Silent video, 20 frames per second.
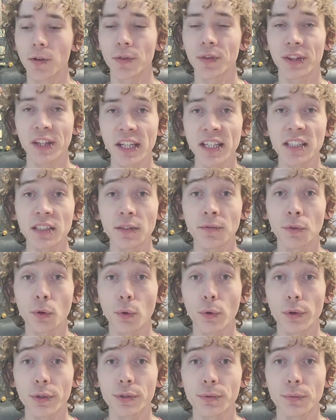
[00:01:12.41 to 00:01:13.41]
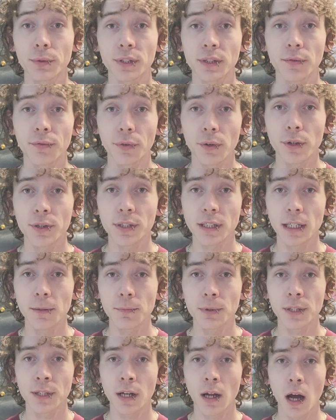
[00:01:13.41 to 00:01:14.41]
This, of course, was the first
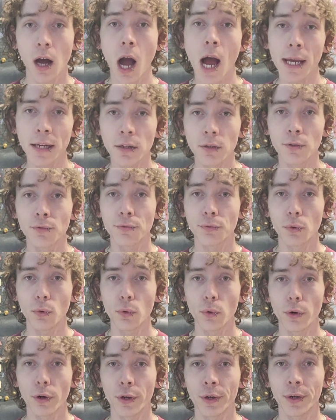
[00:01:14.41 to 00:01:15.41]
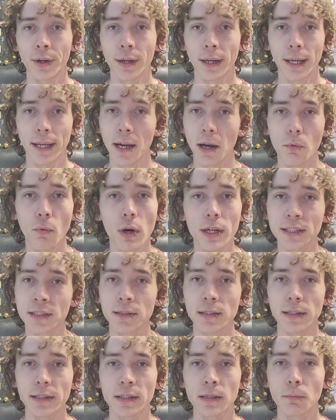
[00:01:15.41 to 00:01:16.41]
Gibson I could afford, and I
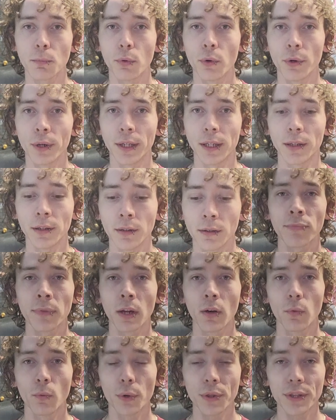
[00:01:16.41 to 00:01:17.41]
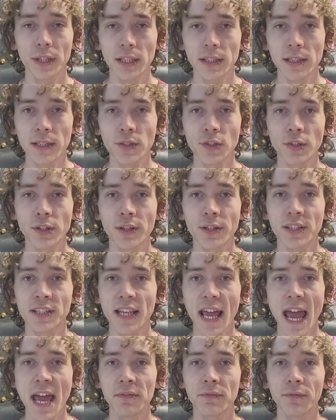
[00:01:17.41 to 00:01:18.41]
wasn't disappointed. With the addition of the
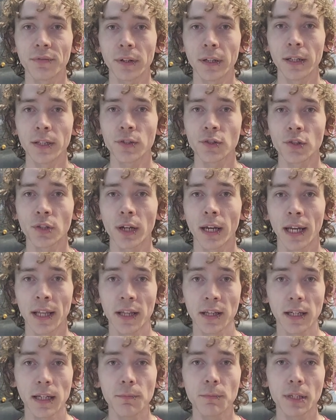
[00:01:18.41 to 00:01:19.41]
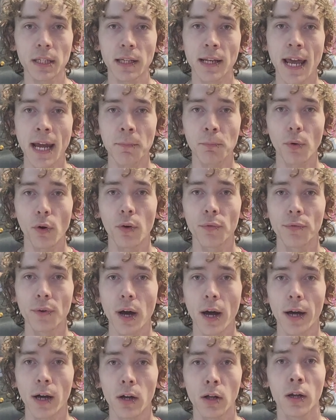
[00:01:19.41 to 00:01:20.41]
satin finish and the Gibson neck
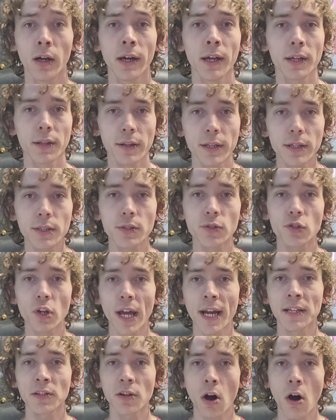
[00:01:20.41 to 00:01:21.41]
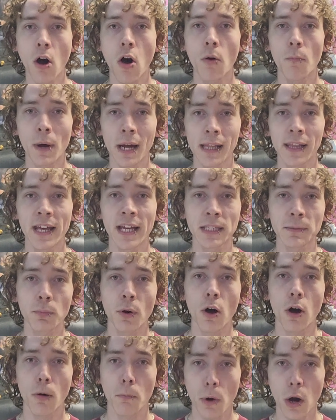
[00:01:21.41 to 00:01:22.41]
profile, this checked all my Les
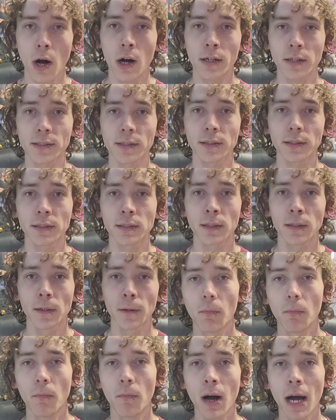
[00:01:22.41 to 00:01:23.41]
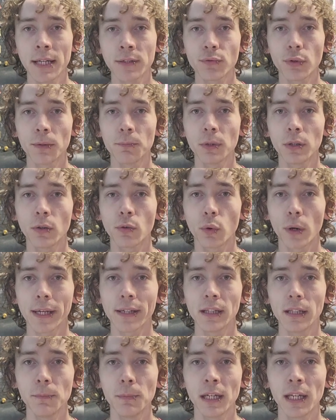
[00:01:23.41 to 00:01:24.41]
Paul boxes. My tribute
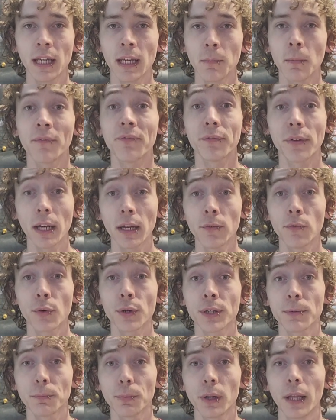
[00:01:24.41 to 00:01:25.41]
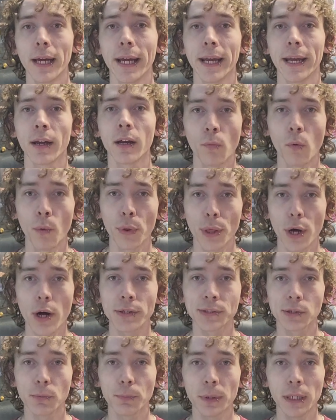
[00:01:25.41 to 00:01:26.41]
quickly became a favorite to play, with
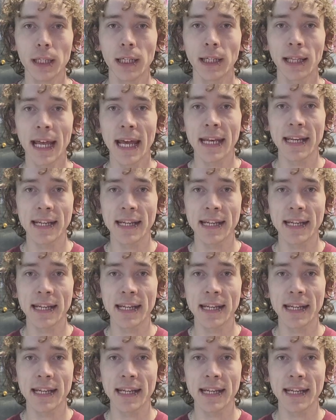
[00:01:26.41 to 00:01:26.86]
also being that